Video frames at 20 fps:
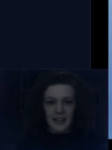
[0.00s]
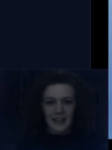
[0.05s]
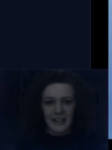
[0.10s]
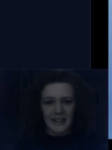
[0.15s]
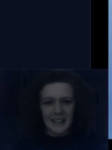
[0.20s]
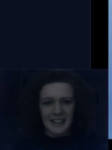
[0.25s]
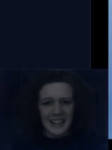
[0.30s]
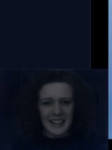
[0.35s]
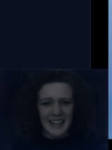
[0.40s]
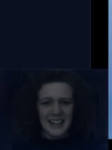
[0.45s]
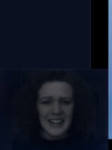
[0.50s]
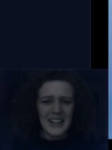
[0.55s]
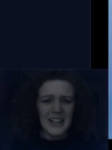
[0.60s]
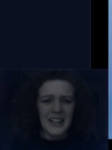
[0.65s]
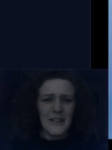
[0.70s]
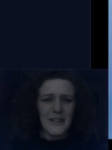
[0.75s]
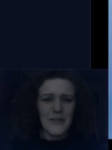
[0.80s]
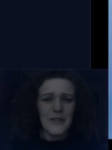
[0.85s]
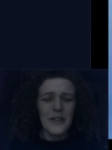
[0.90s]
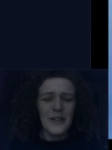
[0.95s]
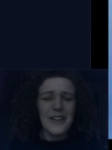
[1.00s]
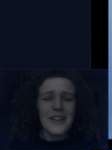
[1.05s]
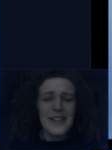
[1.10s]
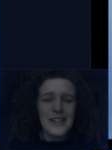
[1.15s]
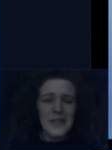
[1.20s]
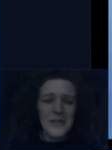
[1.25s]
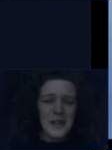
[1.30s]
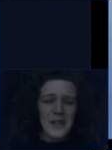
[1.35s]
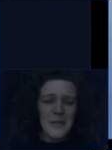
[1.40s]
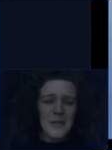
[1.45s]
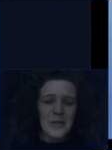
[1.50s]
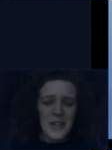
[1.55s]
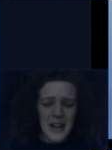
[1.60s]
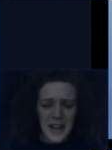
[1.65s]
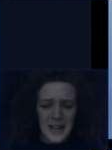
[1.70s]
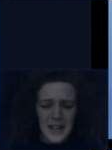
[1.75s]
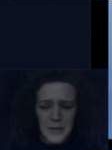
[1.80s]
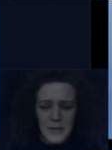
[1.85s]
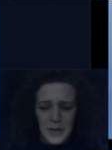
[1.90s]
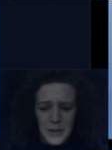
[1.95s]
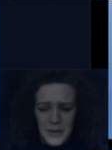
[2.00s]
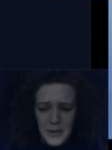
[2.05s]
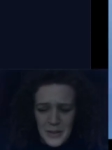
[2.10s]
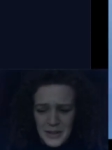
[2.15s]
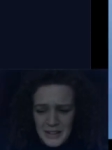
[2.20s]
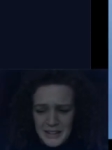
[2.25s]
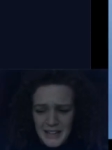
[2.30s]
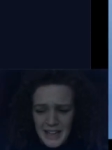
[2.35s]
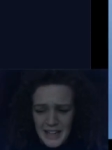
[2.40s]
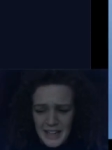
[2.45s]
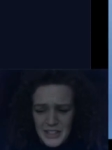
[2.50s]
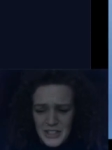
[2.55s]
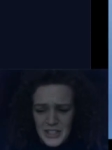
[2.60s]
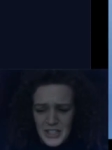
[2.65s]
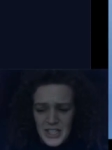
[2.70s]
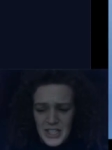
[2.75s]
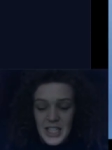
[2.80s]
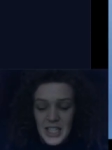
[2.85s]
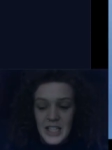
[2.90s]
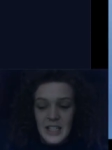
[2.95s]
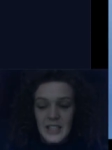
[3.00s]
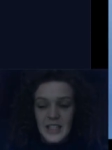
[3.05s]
I can't think of words when I'm trying to record a lecture.